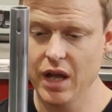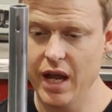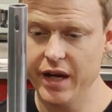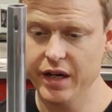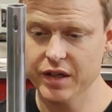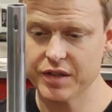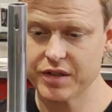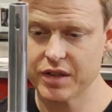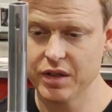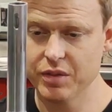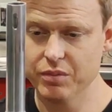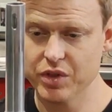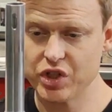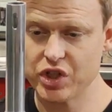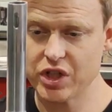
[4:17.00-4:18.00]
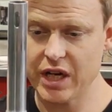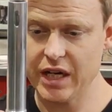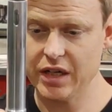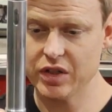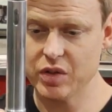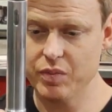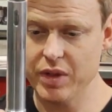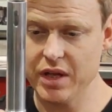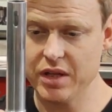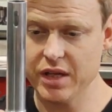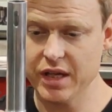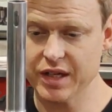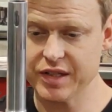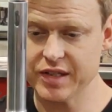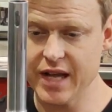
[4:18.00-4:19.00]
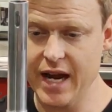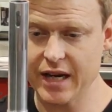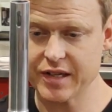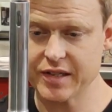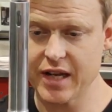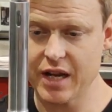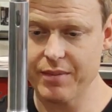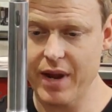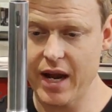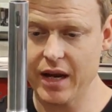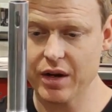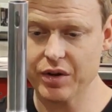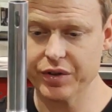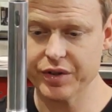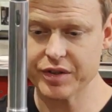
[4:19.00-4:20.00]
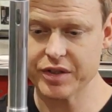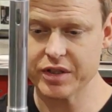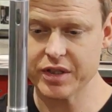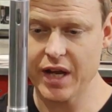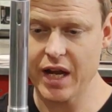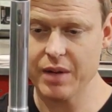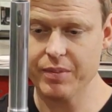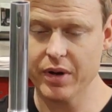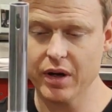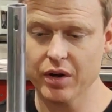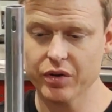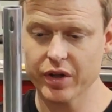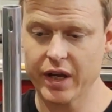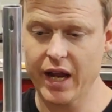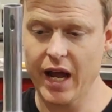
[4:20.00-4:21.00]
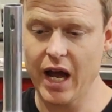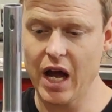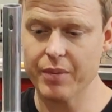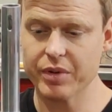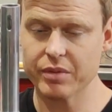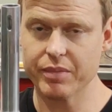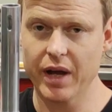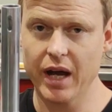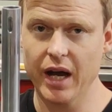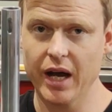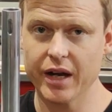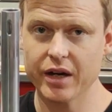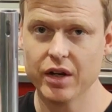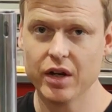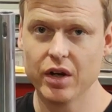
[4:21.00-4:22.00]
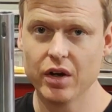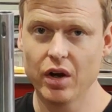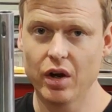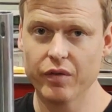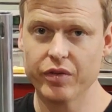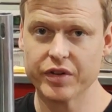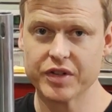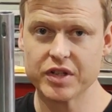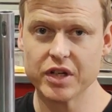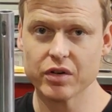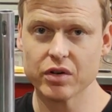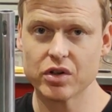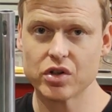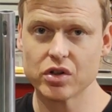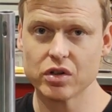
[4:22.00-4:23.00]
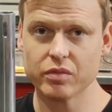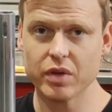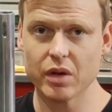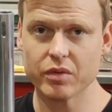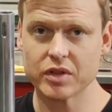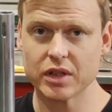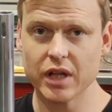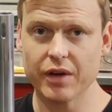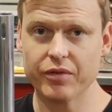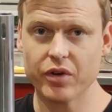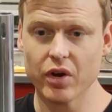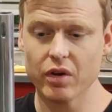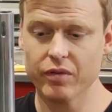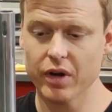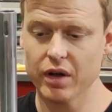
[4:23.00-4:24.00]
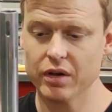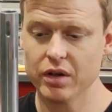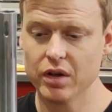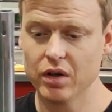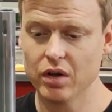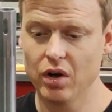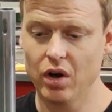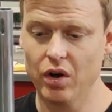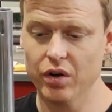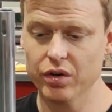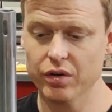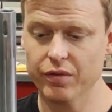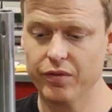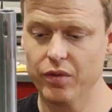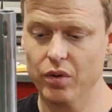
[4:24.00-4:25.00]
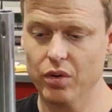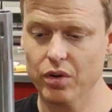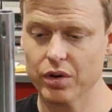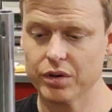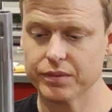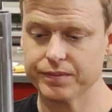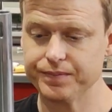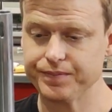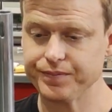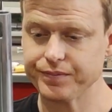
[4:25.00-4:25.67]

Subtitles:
and it's machined to be the exact same angle as the taper on the carbon part of the steerer tube that was left over on the fork.